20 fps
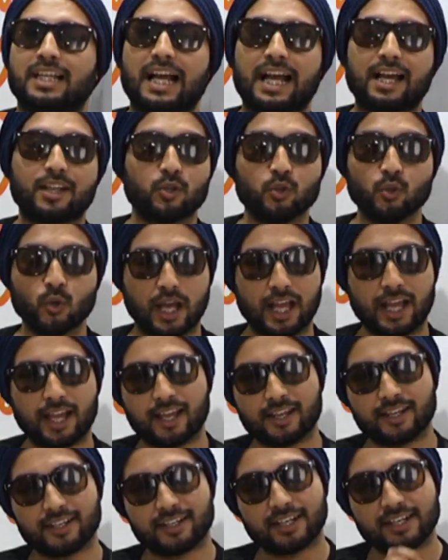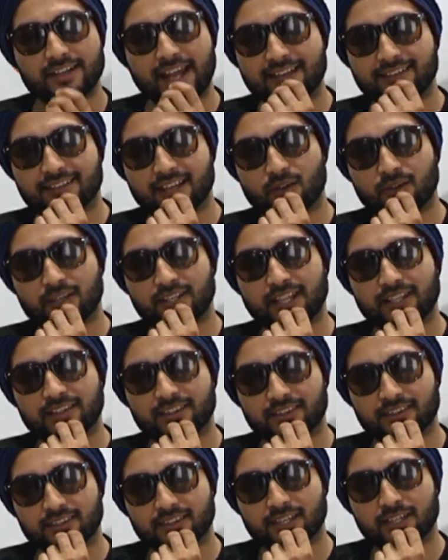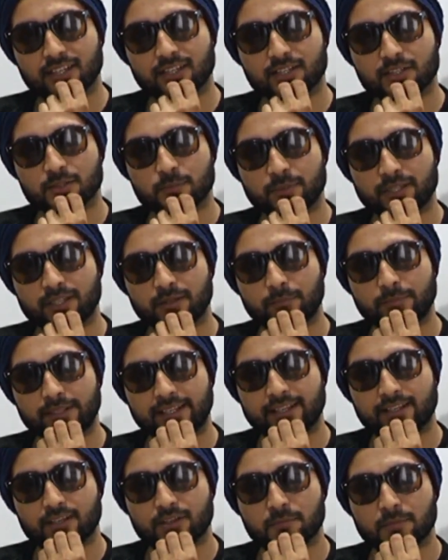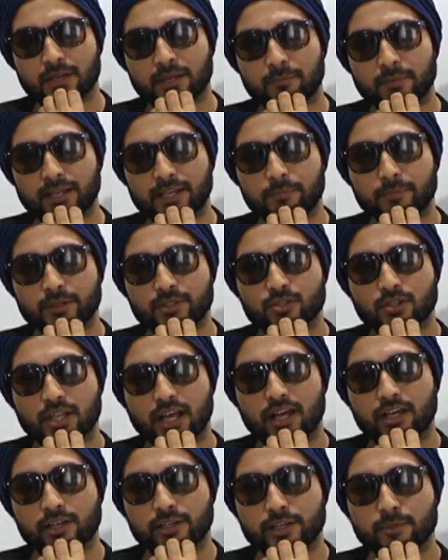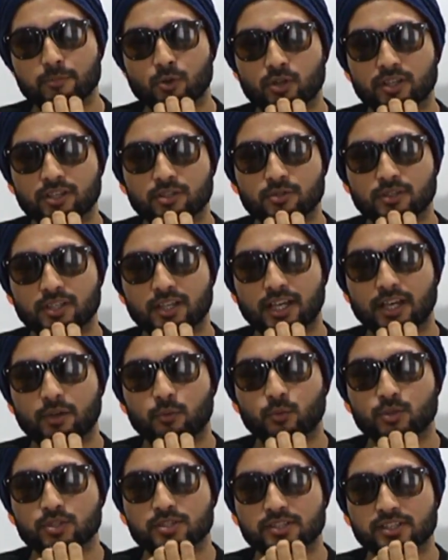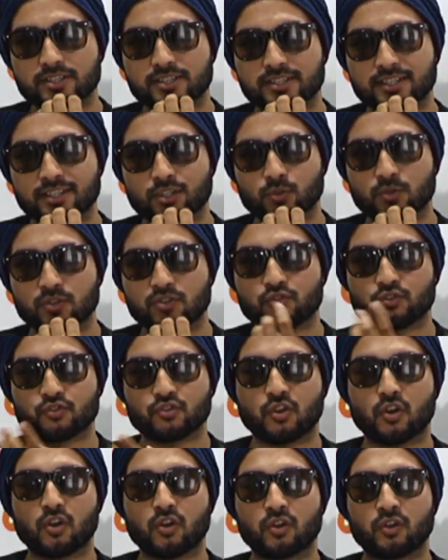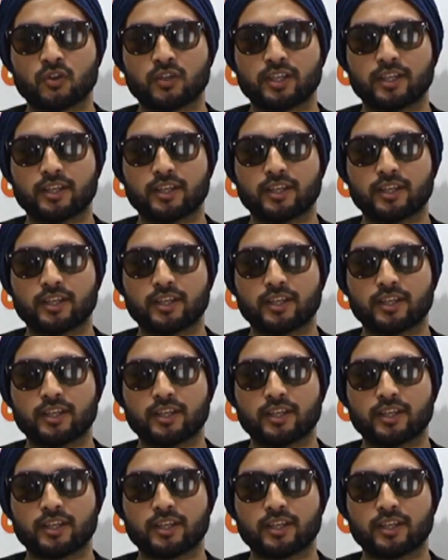No, right now, nothing is being played in my mind, but early morning today, I was listening to this song,